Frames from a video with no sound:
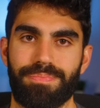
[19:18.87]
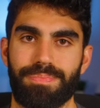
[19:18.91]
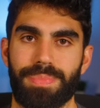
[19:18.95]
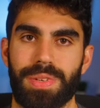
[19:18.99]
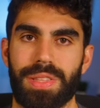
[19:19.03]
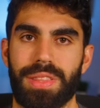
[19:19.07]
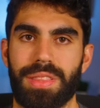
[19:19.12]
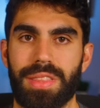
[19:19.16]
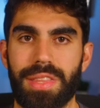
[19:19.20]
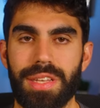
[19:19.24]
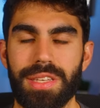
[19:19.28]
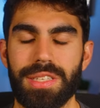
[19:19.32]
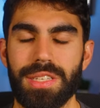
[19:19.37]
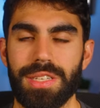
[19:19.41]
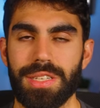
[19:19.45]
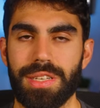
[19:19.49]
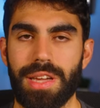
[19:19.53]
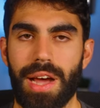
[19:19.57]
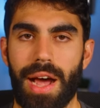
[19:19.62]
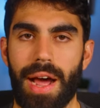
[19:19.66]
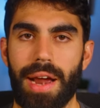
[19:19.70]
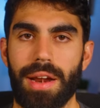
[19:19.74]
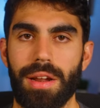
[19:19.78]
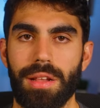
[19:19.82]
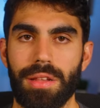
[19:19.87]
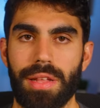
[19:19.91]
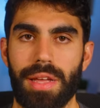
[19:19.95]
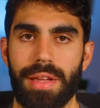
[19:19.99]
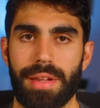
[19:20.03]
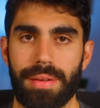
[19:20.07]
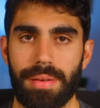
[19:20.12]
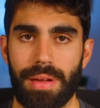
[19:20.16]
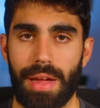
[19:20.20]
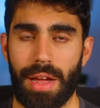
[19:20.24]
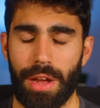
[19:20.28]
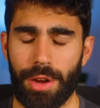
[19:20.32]
But this is kind of
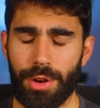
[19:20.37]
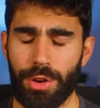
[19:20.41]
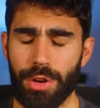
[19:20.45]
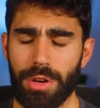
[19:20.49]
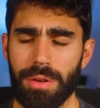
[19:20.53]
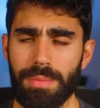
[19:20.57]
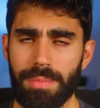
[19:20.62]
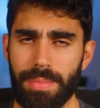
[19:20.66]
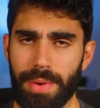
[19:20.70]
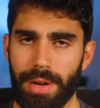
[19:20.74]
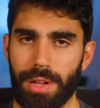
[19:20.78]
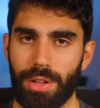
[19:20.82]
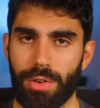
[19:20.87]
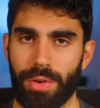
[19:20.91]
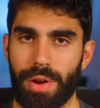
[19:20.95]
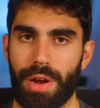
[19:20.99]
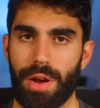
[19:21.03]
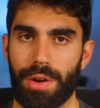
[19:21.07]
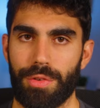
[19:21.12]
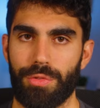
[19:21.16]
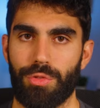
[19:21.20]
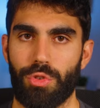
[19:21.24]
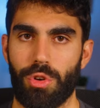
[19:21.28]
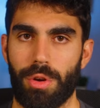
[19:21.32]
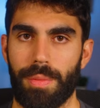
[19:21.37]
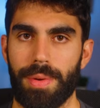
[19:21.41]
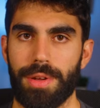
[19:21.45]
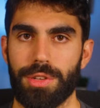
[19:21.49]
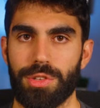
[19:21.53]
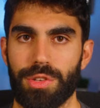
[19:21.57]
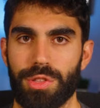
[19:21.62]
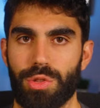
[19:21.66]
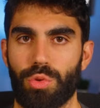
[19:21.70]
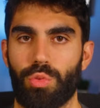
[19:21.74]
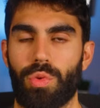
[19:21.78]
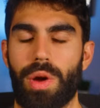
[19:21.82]
like a good middle ground for me
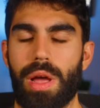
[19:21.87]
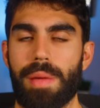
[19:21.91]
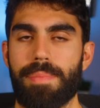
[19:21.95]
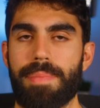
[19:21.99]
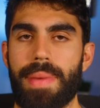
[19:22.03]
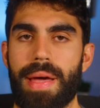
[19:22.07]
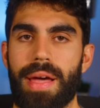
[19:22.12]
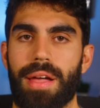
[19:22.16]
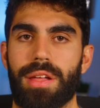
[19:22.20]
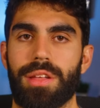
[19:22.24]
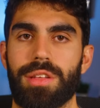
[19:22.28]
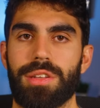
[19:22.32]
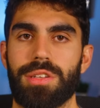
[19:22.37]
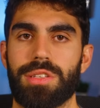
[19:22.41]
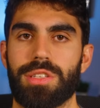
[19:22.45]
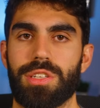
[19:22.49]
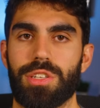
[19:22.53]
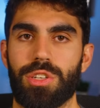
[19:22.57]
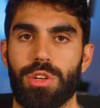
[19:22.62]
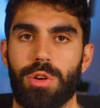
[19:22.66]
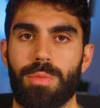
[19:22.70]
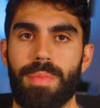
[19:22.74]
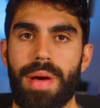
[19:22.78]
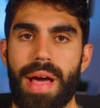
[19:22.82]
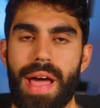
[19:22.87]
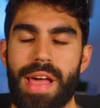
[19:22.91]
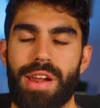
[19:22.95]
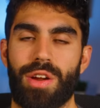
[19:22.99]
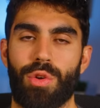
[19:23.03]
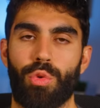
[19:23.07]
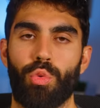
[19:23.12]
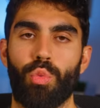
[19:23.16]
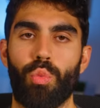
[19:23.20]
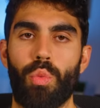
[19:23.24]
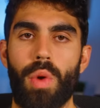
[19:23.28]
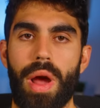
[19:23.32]
so that the white balance, no
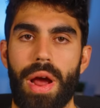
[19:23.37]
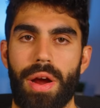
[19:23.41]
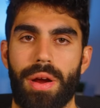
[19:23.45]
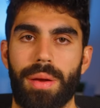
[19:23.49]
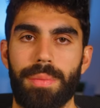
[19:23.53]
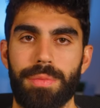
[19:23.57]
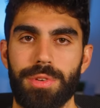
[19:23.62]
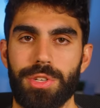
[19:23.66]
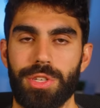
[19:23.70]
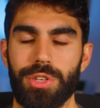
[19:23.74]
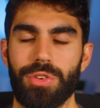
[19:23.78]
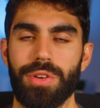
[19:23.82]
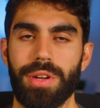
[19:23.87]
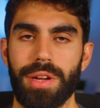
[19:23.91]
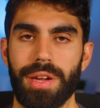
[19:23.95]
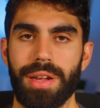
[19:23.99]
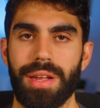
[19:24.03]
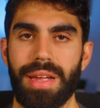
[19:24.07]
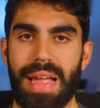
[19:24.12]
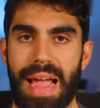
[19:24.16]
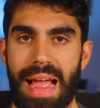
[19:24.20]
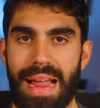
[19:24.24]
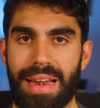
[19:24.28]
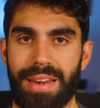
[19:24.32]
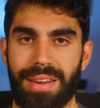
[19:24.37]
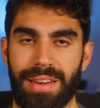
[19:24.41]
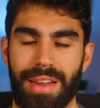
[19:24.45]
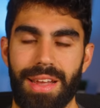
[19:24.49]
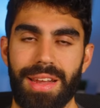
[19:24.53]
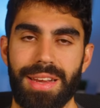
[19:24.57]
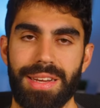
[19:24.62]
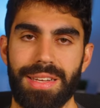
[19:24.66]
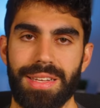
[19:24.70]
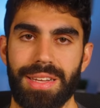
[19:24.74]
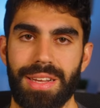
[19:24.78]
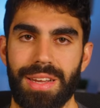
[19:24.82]
matter where I'm shooting at
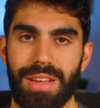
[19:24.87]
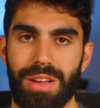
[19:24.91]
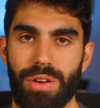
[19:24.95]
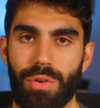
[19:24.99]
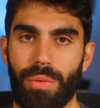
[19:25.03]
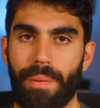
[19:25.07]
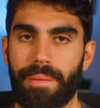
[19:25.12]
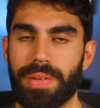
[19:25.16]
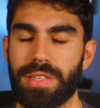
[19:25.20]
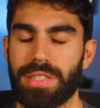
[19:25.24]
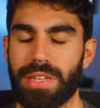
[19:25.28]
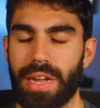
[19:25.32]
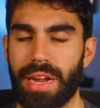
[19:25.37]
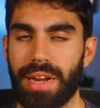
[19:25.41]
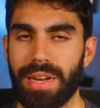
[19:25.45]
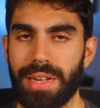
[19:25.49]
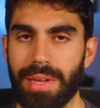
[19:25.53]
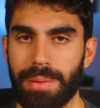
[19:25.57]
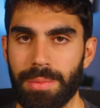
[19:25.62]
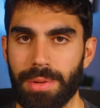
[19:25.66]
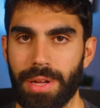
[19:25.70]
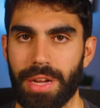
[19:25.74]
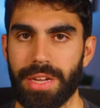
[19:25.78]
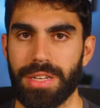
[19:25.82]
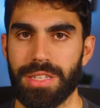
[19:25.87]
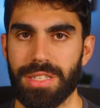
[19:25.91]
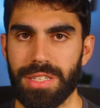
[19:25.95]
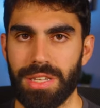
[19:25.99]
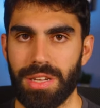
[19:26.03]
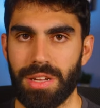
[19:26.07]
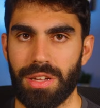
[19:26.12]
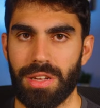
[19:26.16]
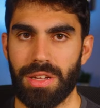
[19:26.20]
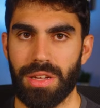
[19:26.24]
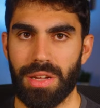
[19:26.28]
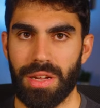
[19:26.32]
night with stadium lights,
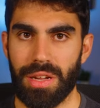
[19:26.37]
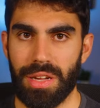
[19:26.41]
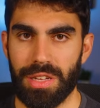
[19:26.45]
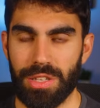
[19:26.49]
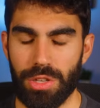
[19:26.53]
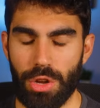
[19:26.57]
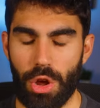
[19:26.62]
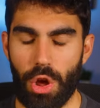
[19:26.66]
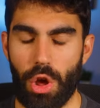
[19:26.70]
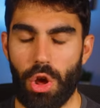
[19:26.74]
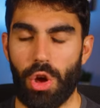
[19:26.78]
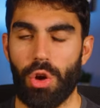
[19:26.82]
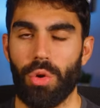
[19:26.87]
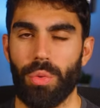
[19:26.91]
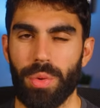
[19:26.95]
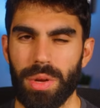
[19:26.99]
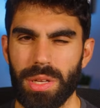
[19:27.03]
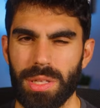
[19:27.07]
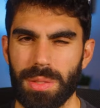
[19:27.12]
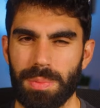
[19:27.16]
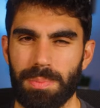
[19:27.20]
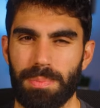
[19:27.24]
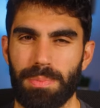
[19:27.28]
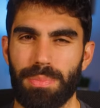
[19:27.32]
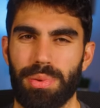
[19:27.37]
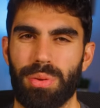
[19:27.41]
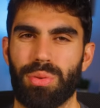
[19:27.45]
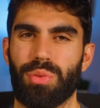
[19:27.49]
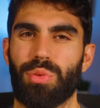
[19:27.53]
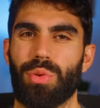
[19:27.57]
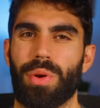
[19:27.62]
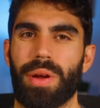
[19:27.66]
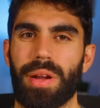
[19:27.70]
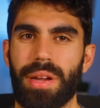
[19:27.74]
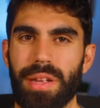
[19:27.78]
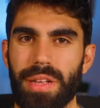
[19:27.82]
is always
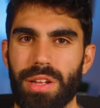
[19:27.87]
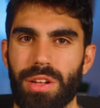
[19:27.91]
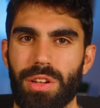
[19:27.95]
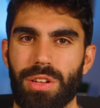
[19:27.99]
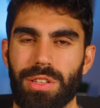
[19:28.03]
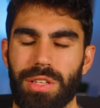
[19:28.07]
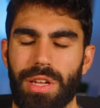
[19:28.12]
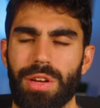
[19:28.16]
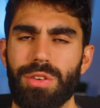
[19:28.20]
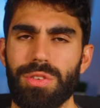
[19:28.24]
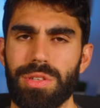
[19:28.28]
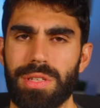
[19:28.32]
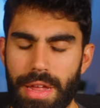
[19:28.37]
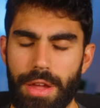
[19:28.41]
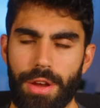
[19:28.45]
pretty close.